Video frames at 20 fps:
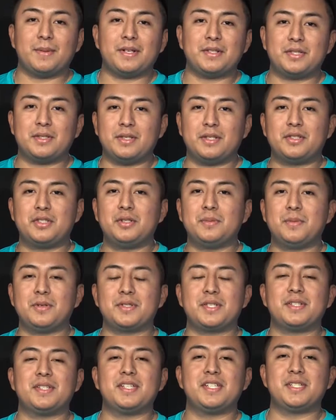about the two
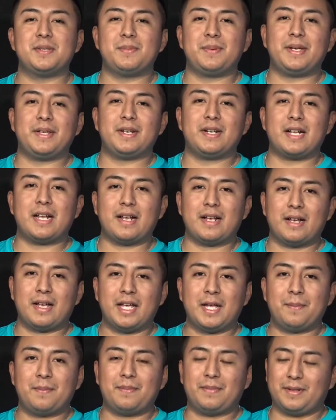most anticipated. Start over.
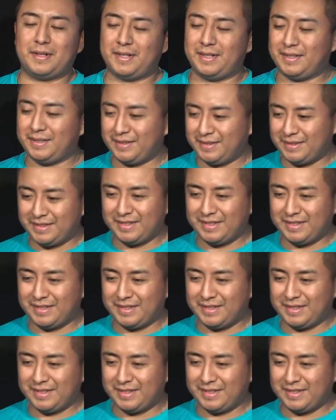Hip- All right.